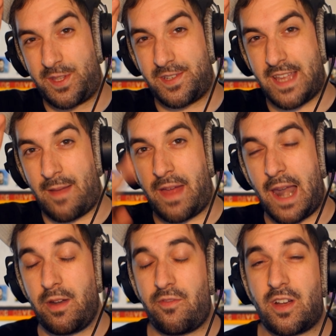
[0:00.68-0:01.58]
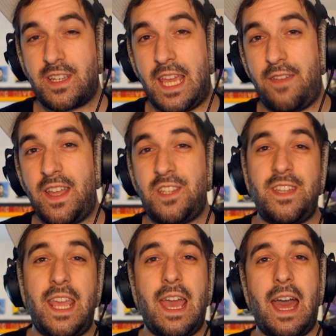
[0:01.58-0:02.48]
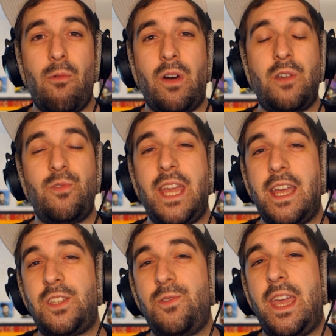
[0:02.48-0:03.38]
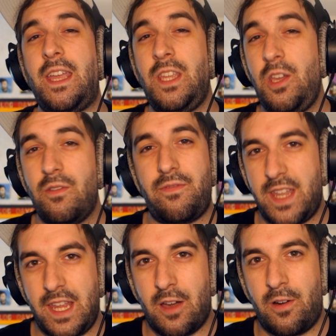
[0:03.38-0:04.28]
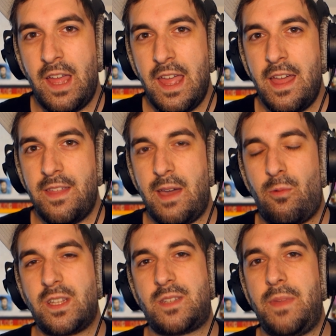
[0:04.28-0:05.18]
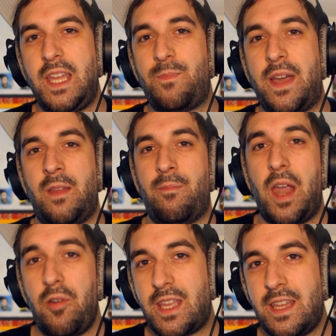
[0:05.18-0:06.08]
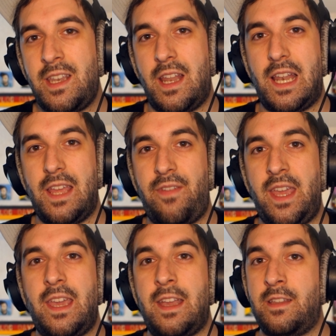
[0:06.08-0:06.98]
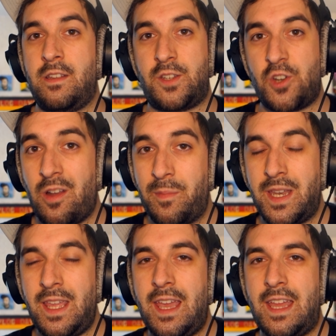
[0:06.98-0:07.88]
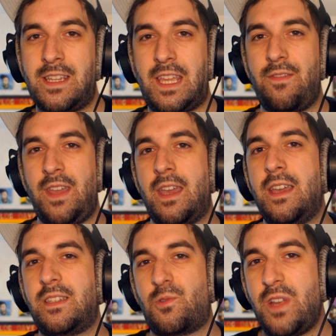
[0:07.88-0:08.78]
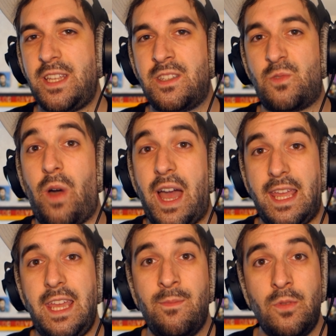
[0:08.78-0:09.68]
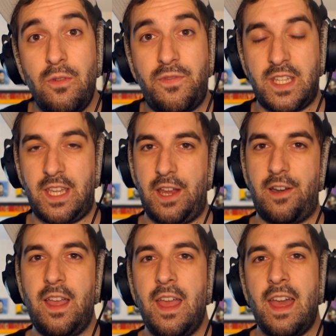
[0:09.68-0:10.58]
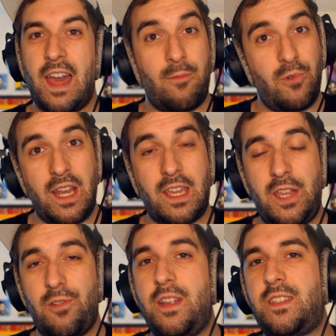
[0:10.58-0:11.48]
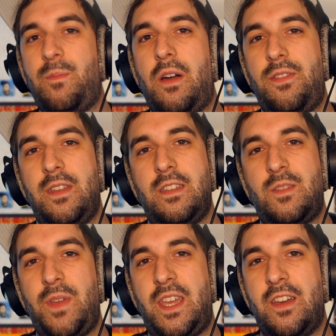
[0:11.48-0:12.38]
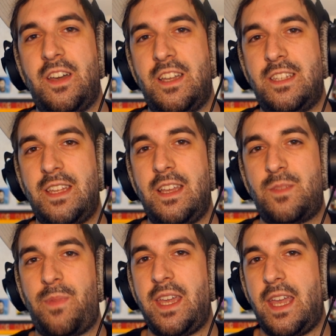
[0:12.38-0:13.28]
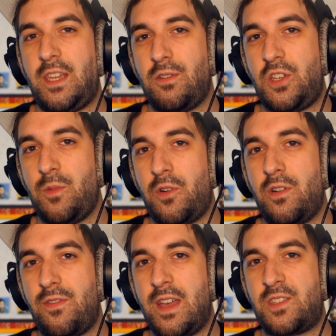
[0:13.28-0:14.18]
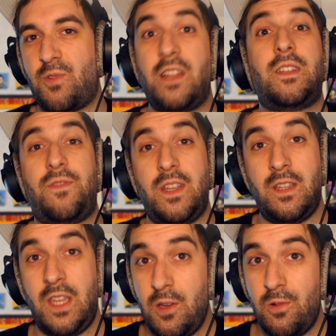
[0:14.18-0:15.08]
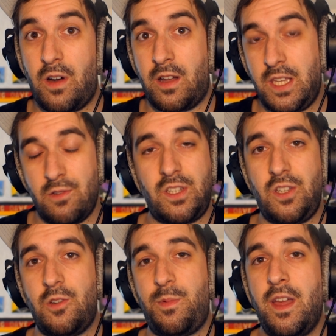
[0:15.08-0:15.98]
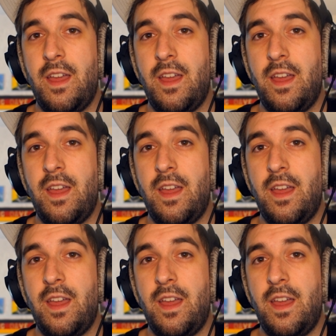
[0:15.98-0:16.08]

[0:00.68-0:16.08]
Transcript: zusammen, I'm your vlog Dave and today I want to react to a new video that was made by an American living in Germany and giving his reasons why he moved here. I'm really curious about this because it's by a YouTuber that's relatively new on YouTube.